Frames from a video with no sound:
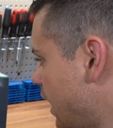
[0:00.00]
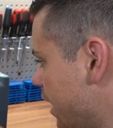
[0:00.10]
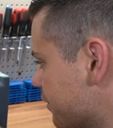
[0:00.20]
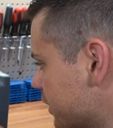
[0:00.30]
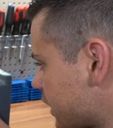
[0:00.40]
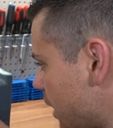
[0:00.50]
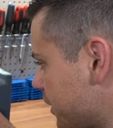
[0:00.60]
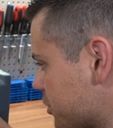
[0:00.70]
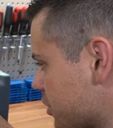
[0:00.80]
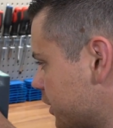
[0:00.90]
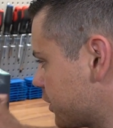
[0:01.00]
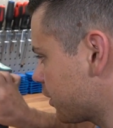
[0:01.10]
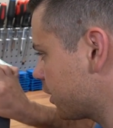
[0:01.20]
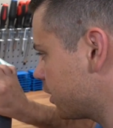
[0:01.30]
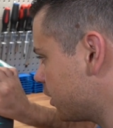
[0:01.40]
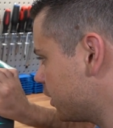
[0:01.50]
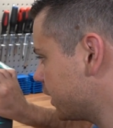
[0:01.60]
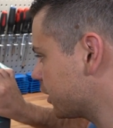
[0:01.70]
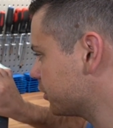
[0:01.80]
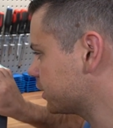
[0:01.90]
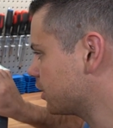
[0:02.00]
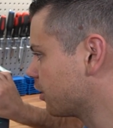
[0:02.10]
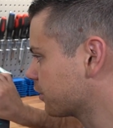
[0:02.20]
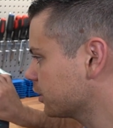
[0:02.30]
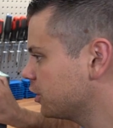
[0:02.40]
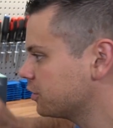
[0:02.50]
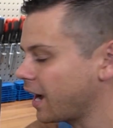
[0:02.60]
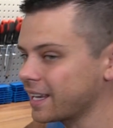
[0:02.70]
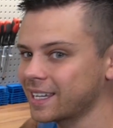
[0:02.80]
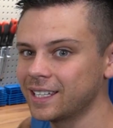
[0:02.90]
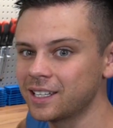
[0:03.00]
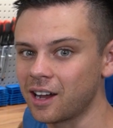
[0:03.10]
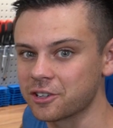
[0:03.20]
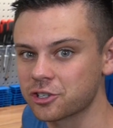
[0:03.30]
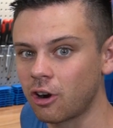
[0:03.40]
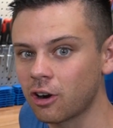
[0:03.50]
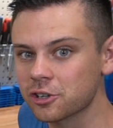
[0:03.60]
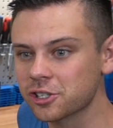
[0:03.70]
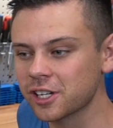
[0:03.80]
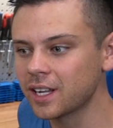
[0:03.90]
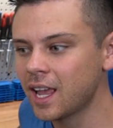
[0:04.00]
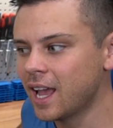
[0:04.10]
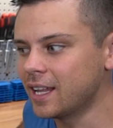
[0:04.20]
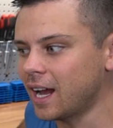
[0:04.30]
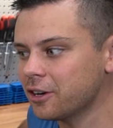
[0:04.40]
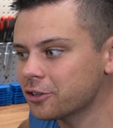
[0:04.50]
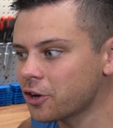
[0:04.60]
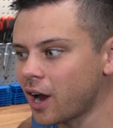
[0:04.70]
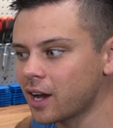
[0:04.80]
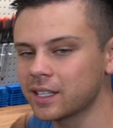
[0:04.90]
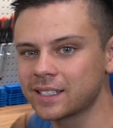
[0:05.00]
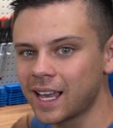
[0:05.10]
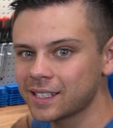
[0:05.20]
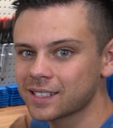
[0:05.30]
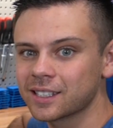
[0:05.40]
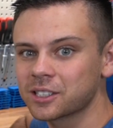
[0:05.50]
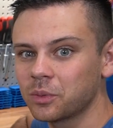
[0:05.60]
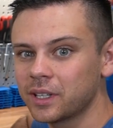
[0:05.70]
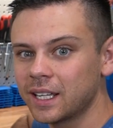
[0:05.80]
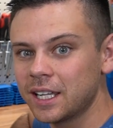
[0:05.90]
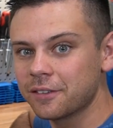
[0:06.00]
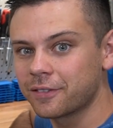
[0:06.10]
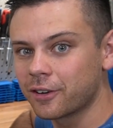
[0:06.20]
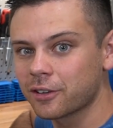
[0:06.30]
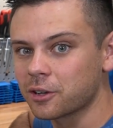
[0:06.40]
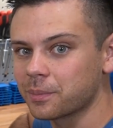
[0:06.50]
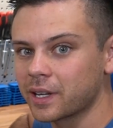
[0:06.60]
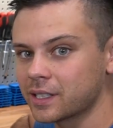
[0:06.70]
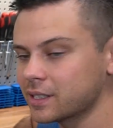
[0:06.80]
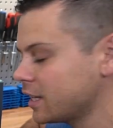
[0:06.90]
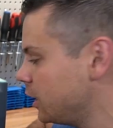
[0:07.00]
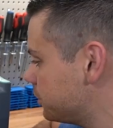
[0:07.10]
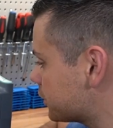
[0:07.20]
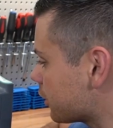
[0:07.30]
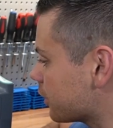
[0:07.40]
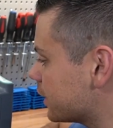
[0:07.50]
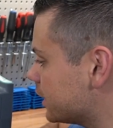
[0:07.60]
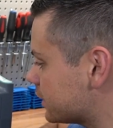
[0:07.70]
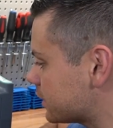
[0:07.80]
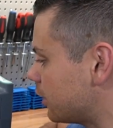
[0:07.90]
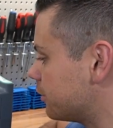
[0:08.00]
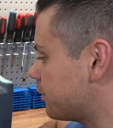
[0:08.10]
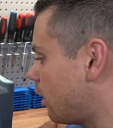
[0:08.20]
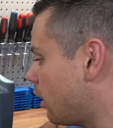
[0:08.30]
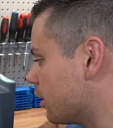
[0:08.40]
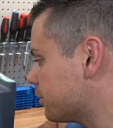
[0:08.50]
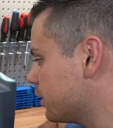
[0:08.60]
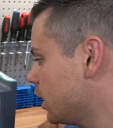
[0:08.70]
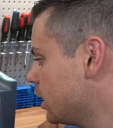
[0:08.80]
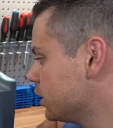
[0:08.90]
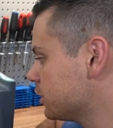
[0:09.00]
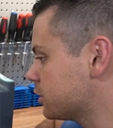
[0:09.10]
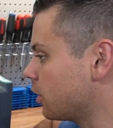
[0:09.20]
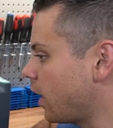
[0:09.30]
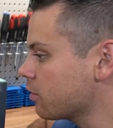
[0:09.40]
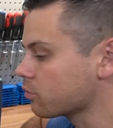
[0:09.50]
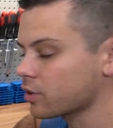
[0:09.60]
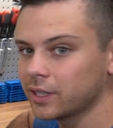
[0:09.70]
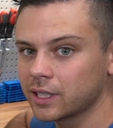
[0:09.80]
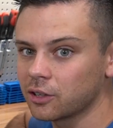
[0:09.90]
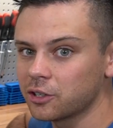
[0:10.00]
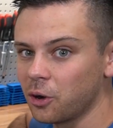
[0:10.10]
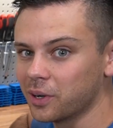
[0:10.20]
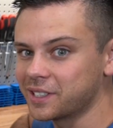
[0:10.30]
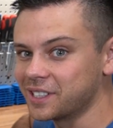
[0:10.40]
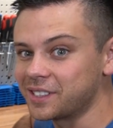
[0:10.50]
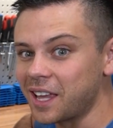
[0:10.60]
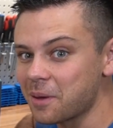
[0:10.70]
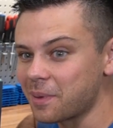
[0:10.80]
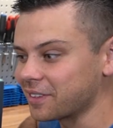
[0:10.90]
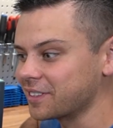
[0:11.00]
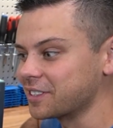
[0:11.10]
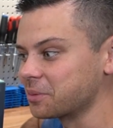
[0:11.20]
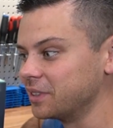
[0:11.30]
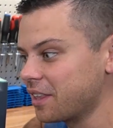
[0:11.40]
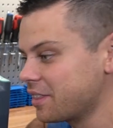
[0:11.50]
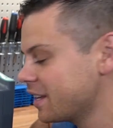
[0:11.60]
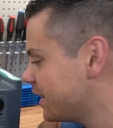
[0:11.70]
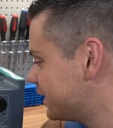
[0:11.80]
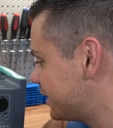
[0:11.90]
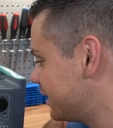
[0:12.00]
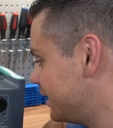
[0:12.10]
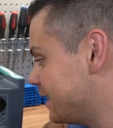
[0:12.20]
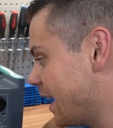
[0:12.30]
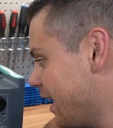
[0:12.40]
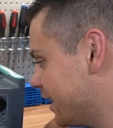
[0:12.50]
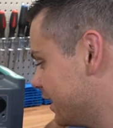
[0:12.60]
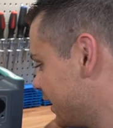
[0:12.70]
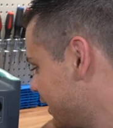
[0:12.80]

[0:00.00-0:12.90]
Every time I try to turn it on, it goes into overload. I cannot charge it, and I don't know how to test this one any further because it keeps turning itself off. So I really don't know what to say about this one. I think it's dead.